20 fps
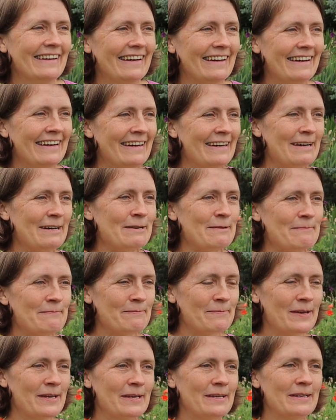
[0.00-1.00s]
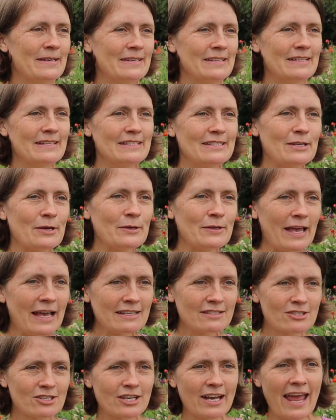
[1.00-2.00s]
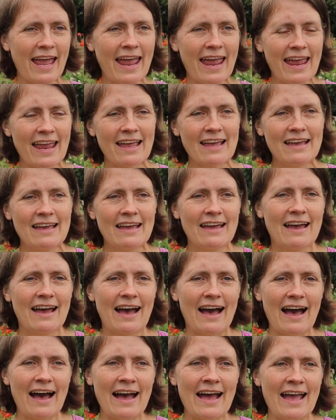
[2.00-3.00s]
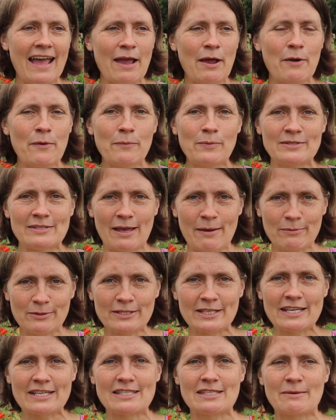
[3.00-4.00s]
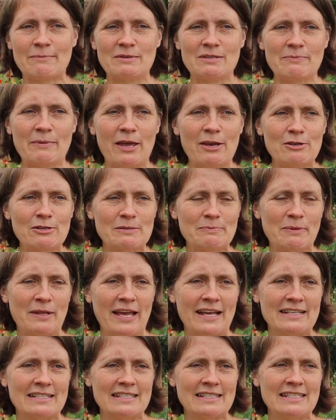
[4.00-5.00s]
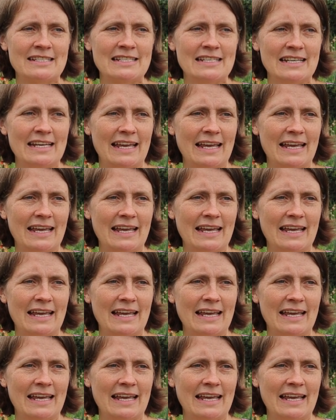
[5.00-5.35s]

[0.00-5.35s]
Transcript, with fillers: Um, so yesterday I was able to get some tomatoes planted,